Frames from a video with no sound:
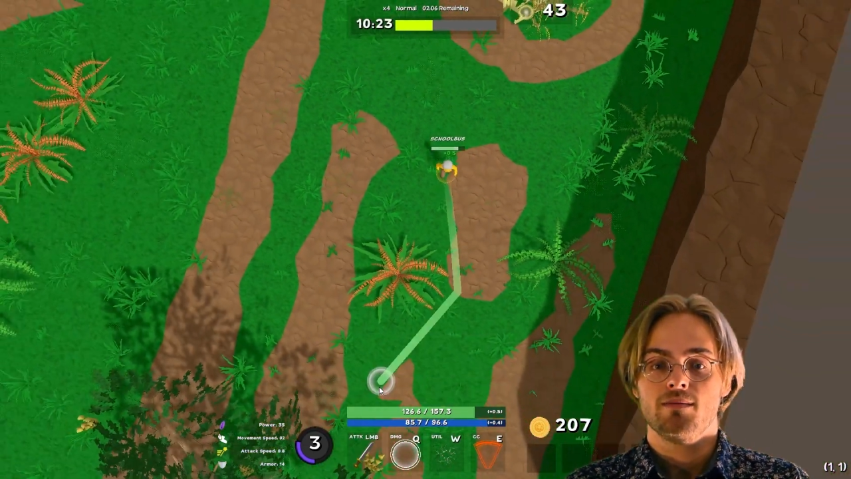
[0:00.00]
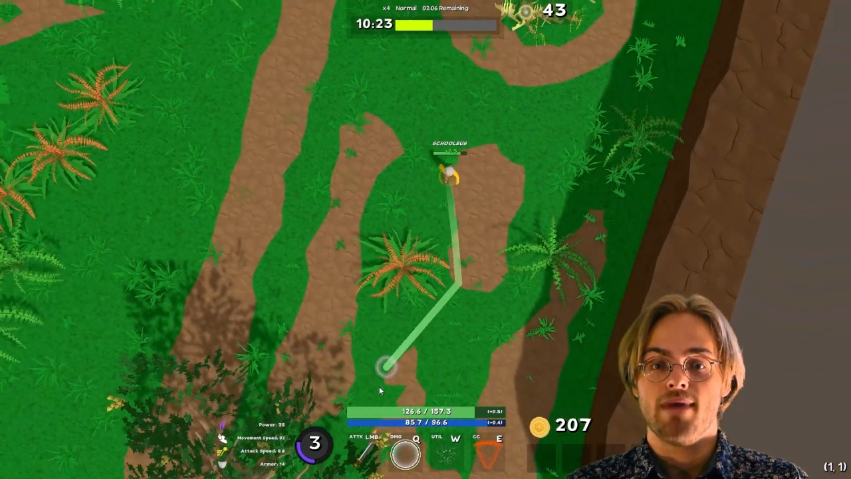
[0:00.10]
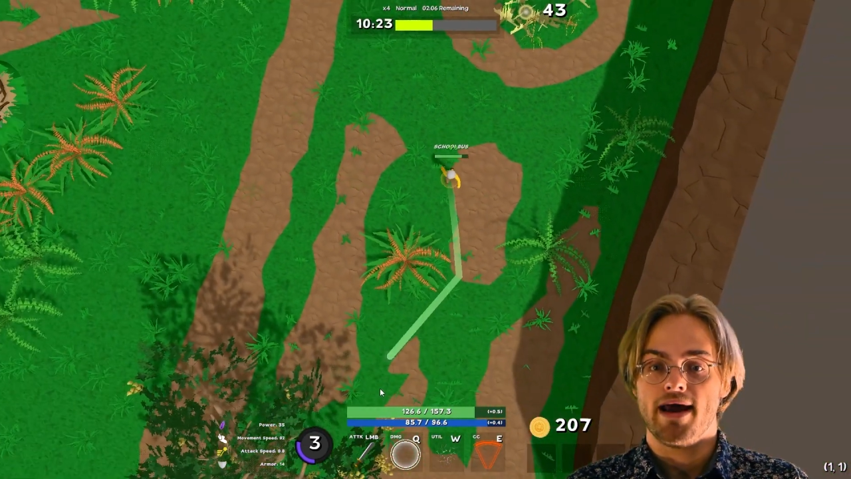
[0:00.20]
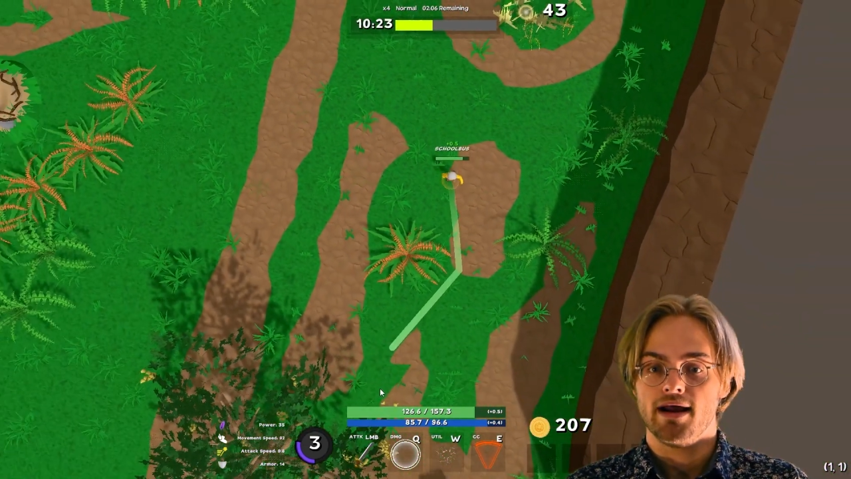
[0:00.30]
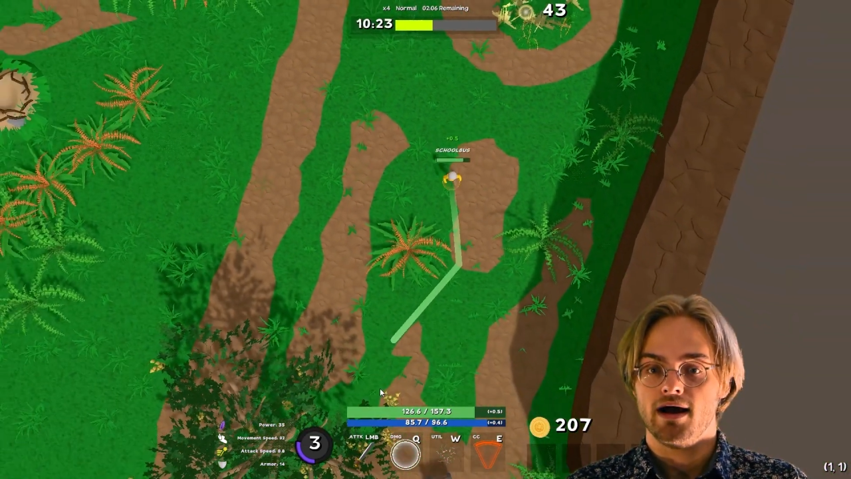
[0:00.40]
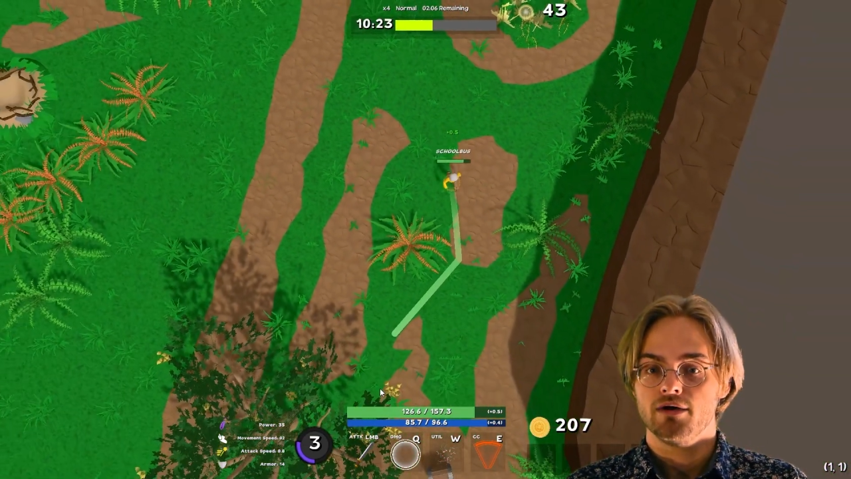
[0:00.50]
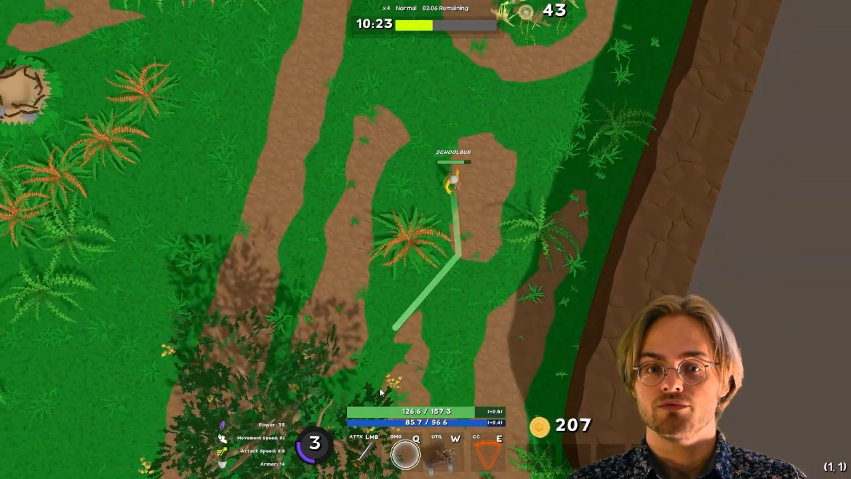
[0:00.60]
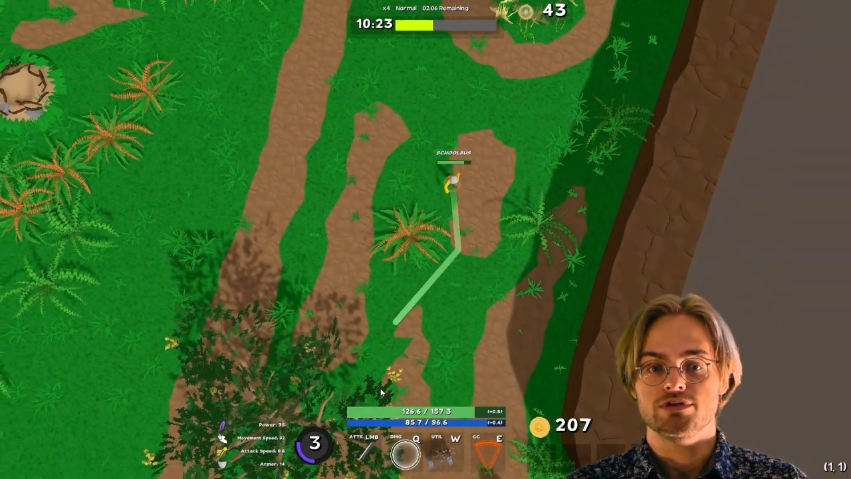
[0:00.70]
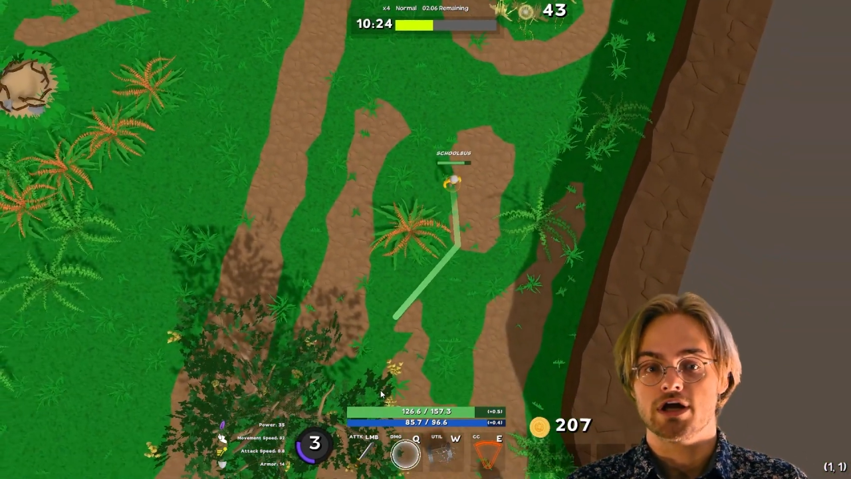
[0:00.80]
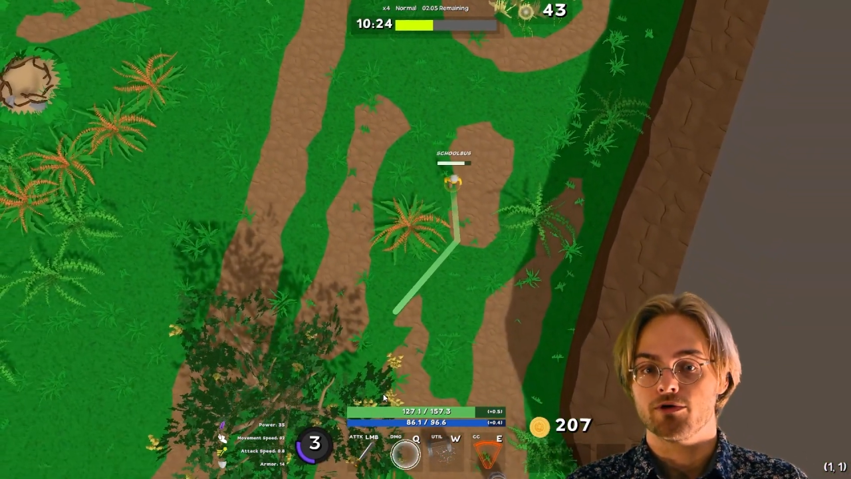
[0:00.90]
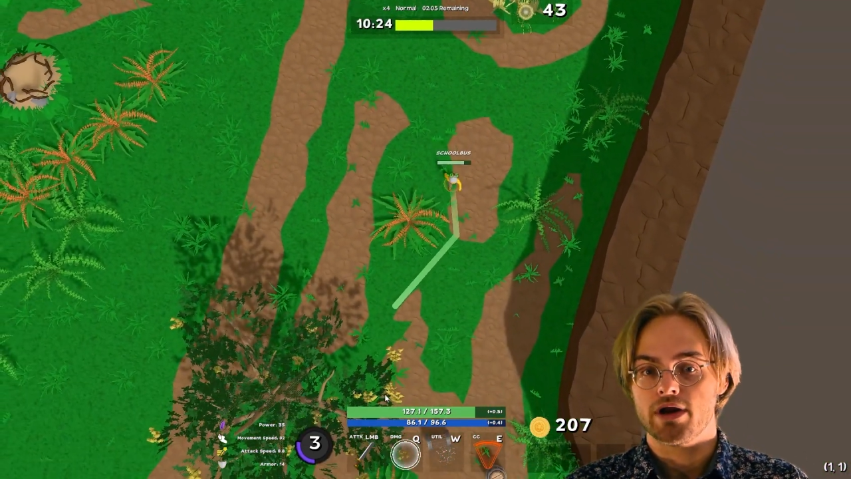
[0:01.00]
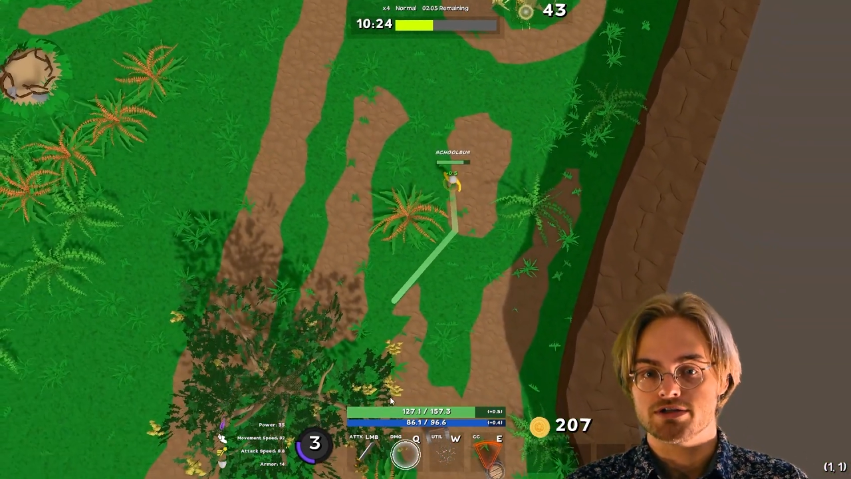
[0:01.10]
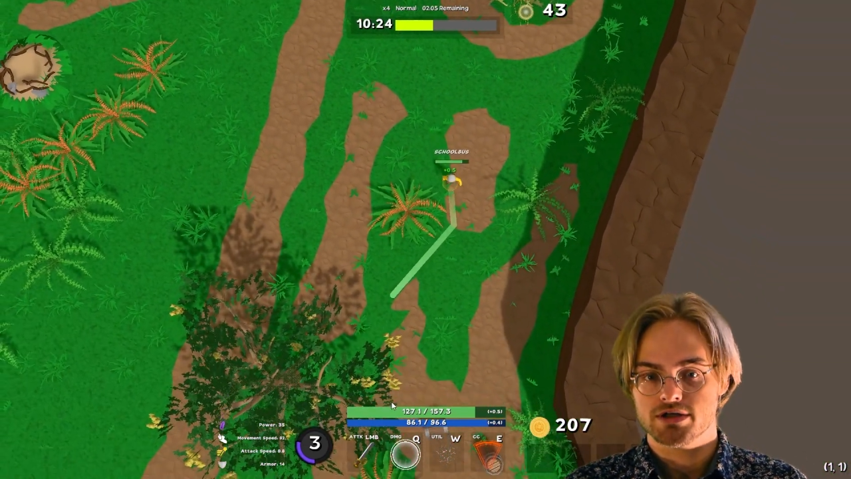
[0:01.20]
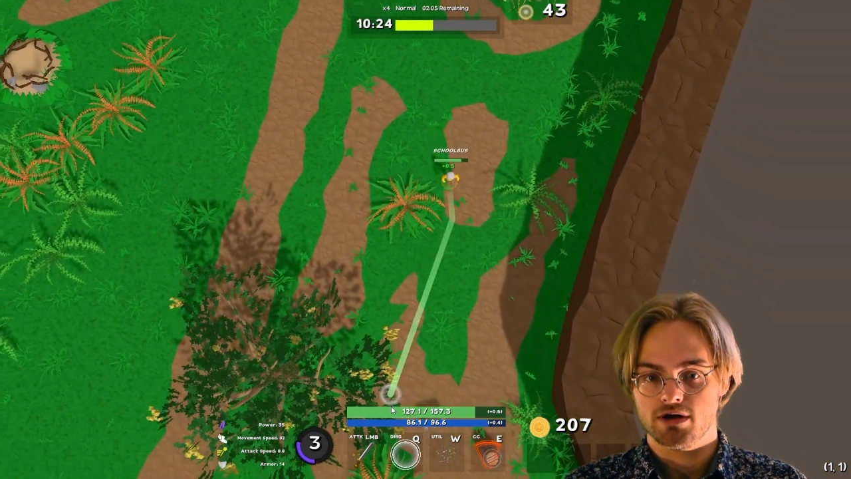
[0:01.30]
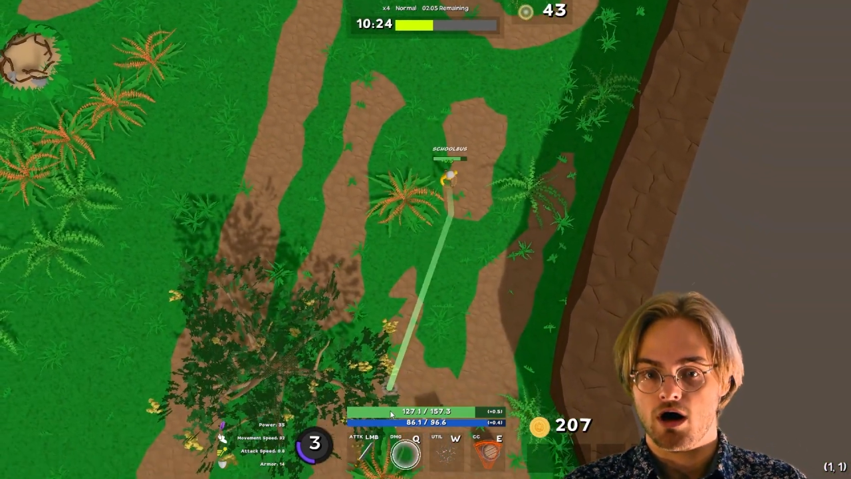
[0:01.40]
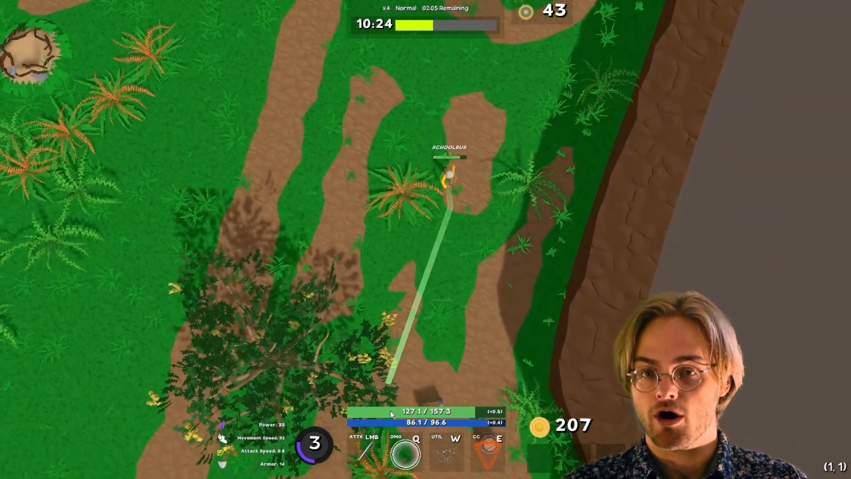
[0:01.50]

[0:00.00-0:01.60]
mana, regeneration,